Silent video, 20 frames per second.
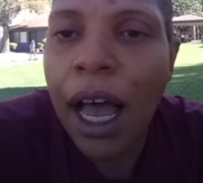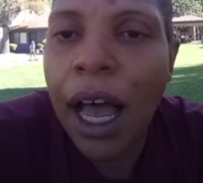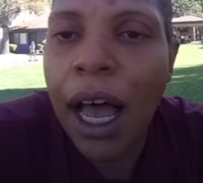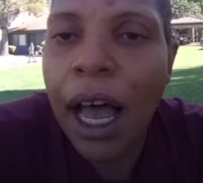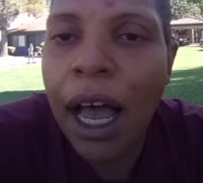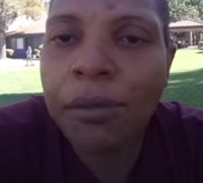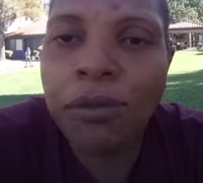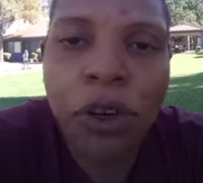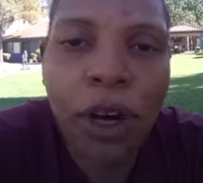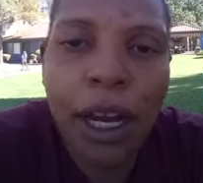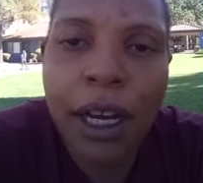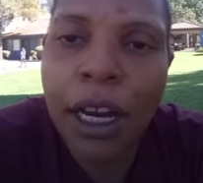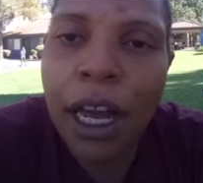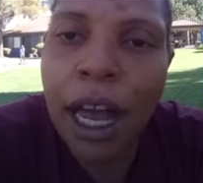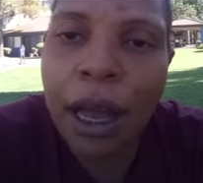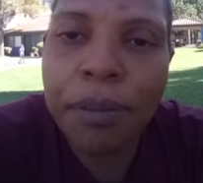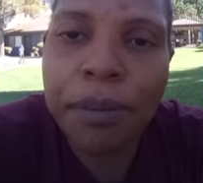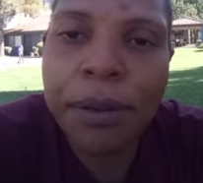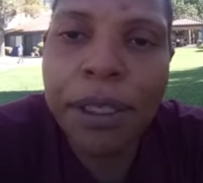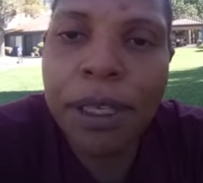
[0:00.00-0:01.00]
I'm trying the
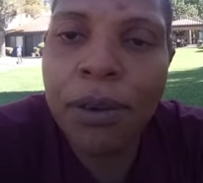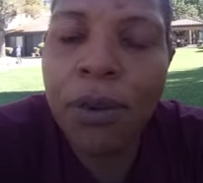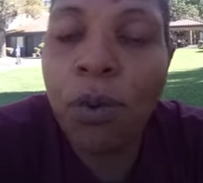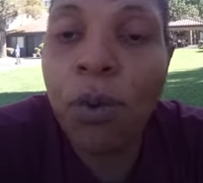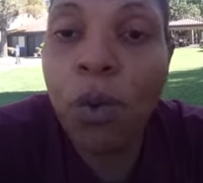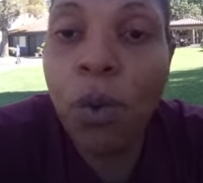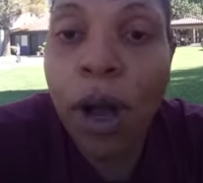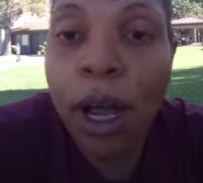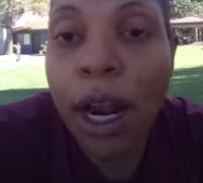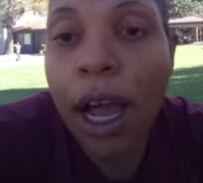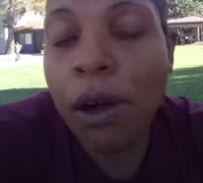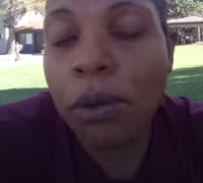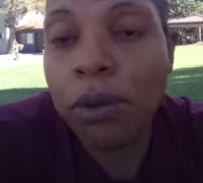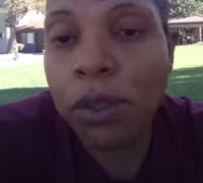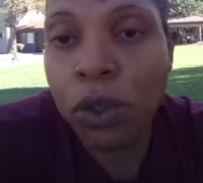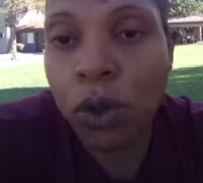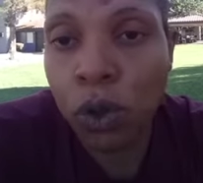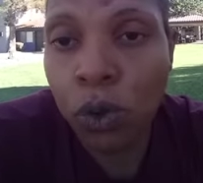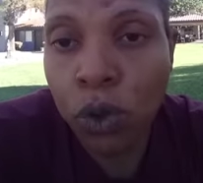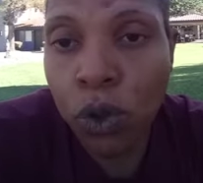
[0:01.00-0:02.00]
opposite of what I was
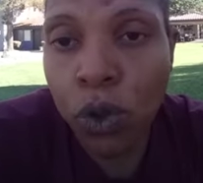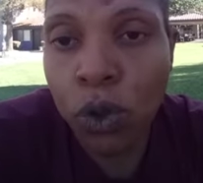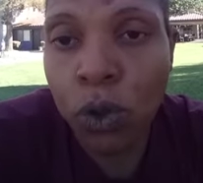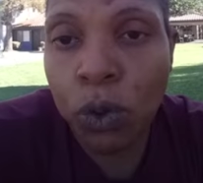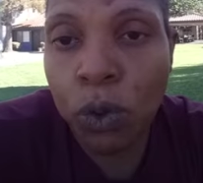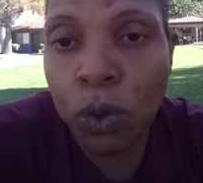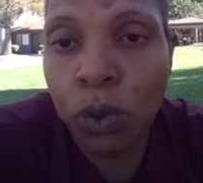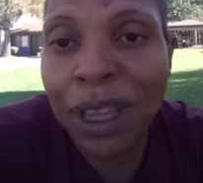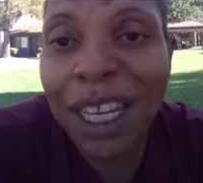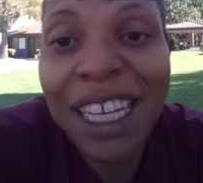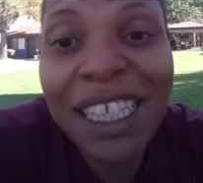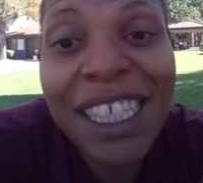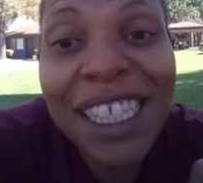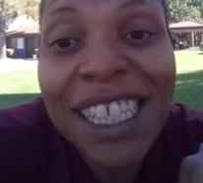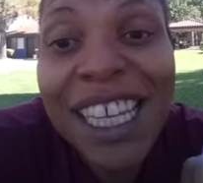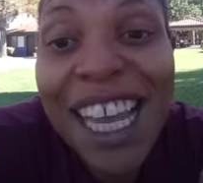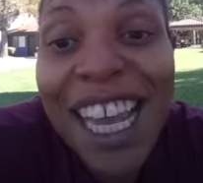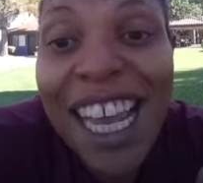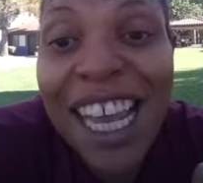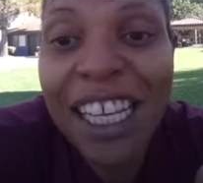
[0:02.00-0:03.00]
told to do. That's
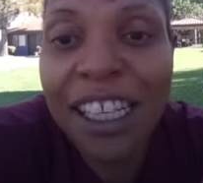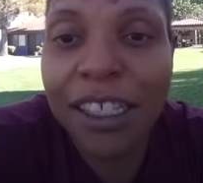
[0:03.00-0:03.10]
it.